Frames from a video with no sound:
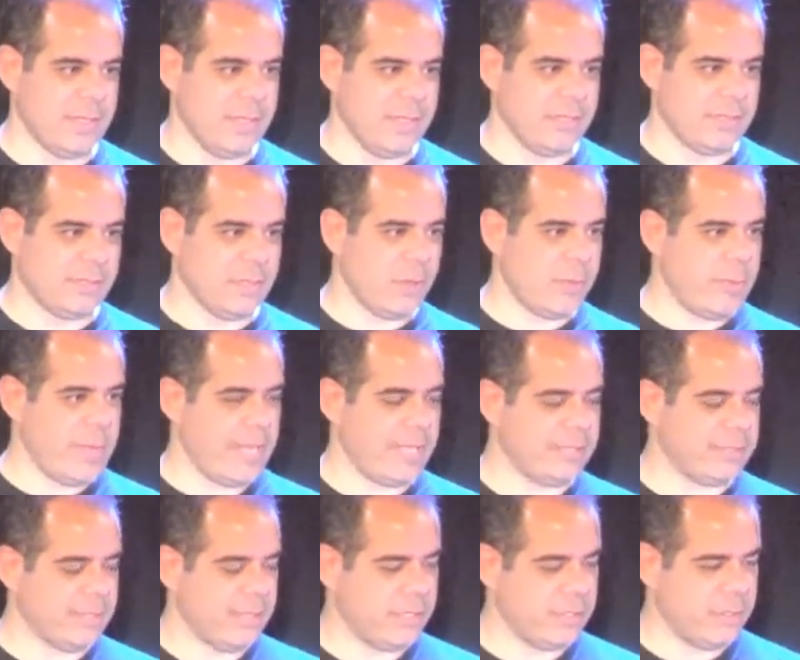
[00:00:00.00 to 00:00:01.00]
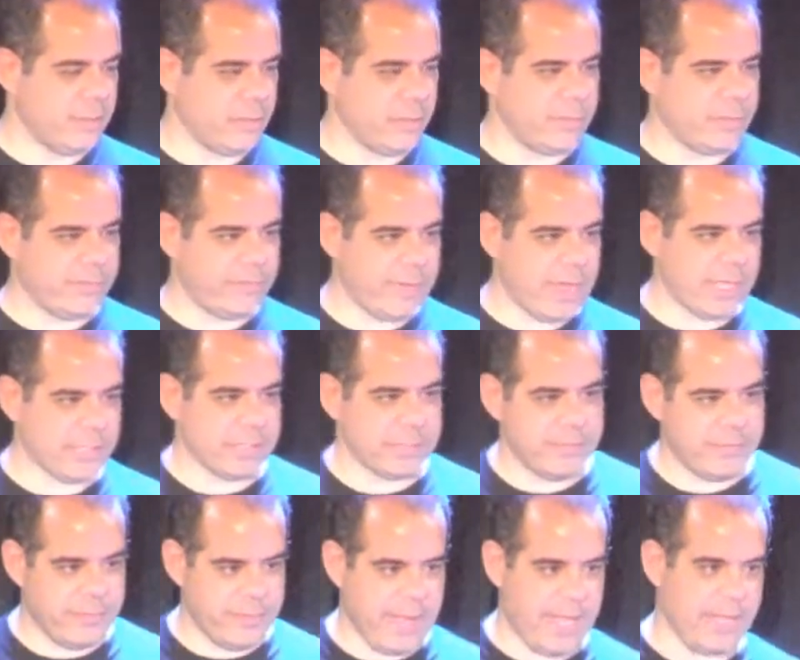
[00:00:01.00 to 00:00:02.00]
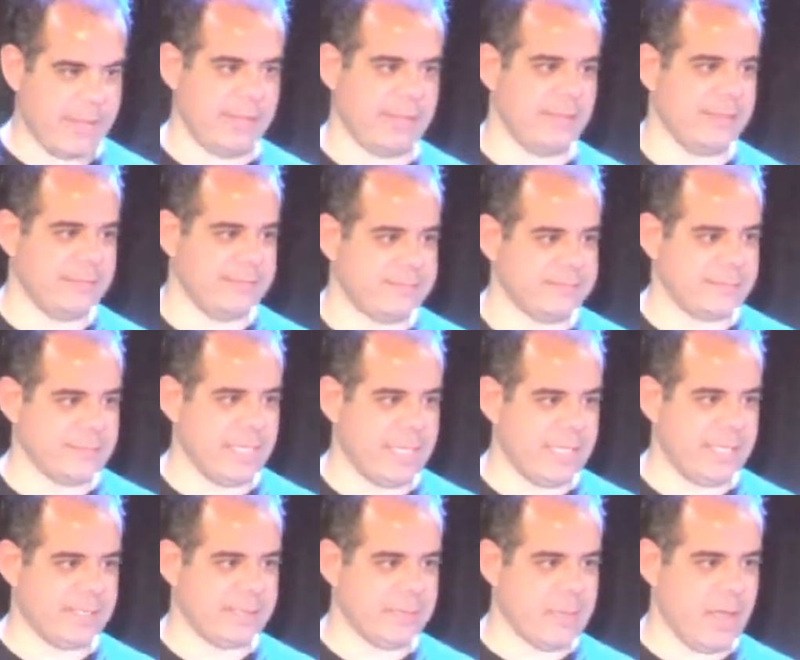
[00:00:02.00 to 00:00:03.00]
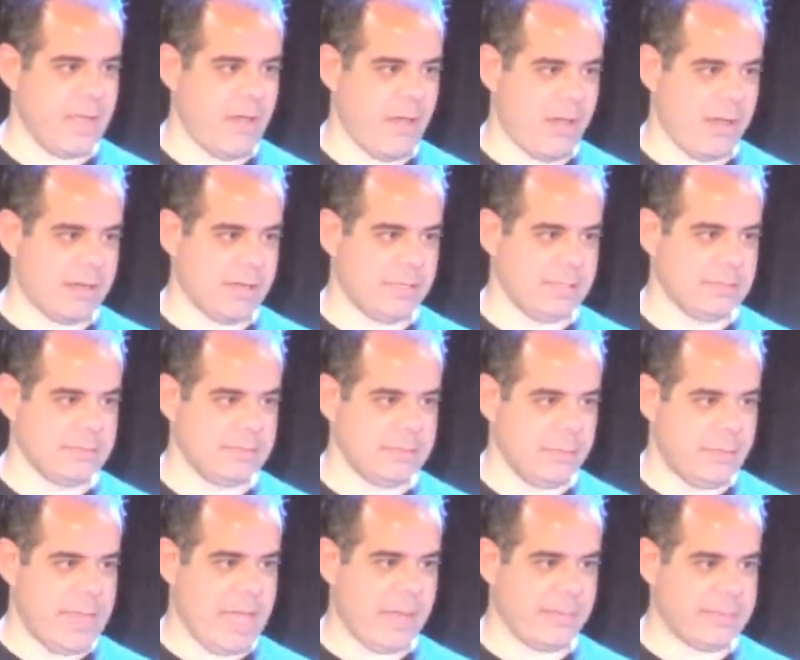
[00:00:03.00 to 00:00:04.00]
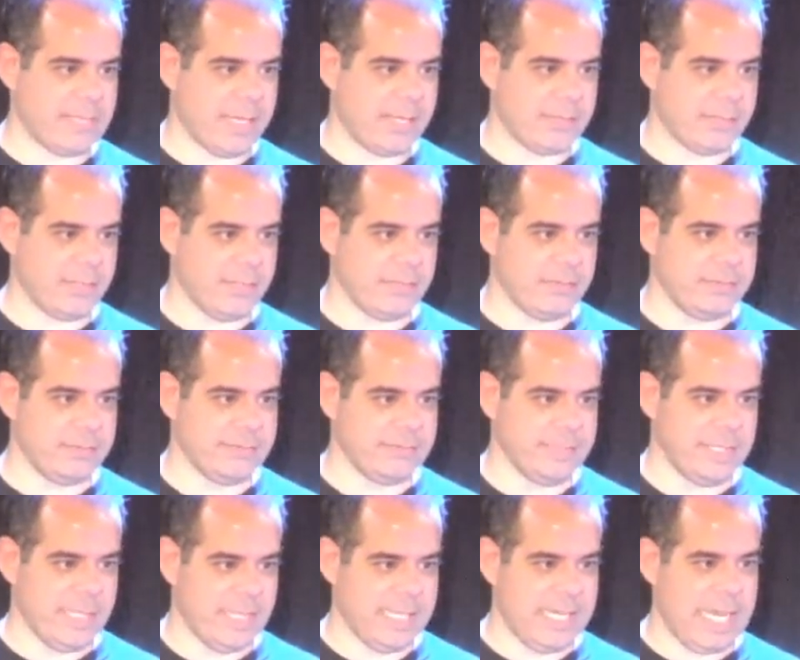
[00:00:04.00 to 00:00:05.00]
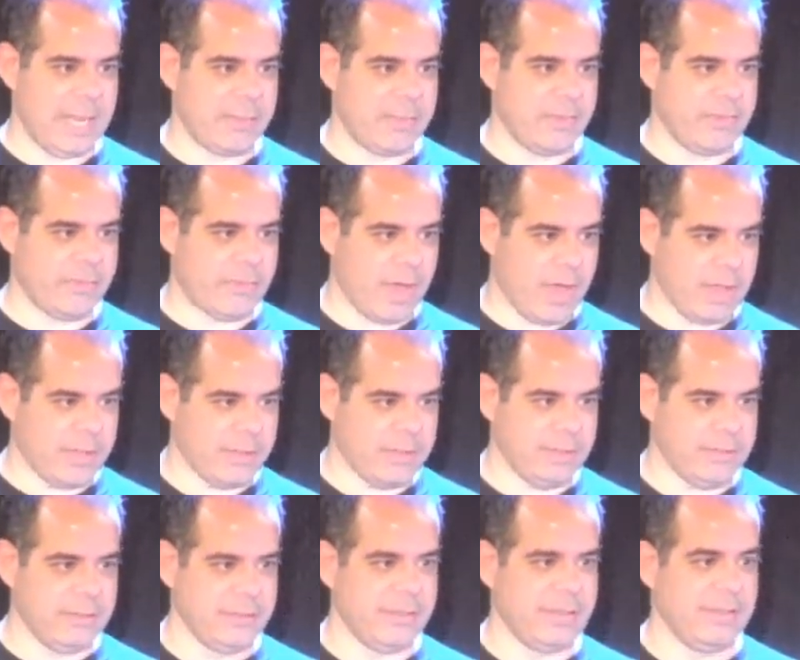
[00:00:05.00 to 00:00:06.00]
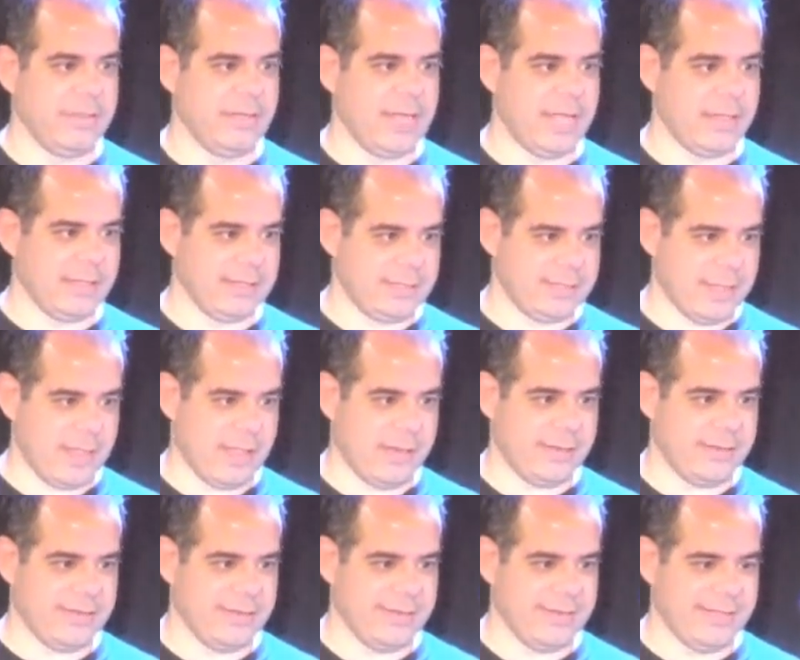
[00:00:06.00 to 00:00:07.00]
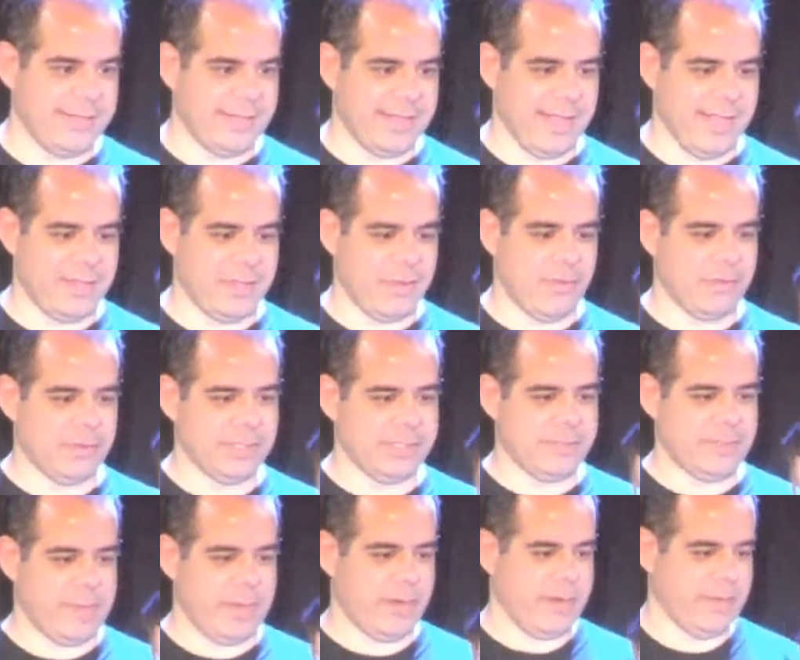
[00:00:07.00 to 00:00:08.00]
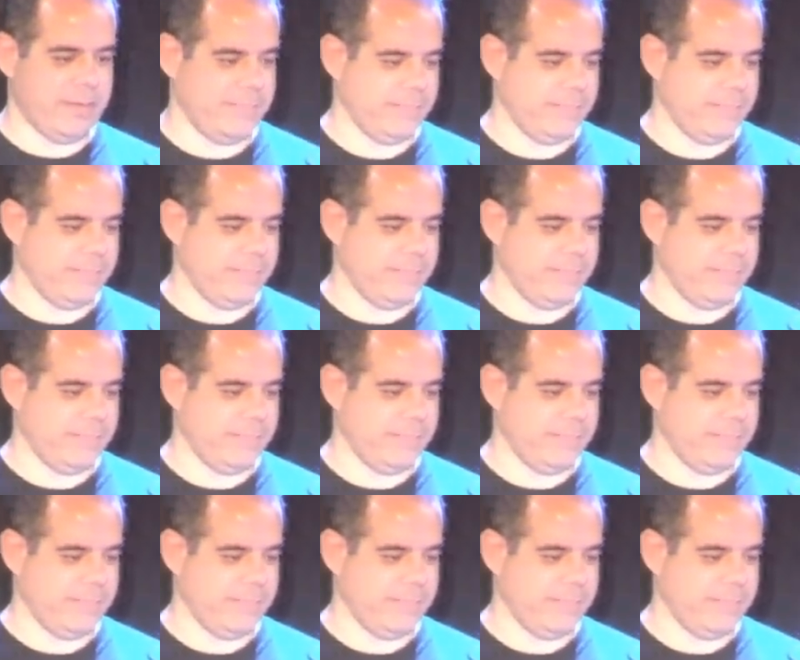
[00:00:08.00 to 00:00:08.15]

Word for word: So, based on your profession of faith, it is my honor to baptize you in the name of the Father, and the Son, and the Holy Spirit.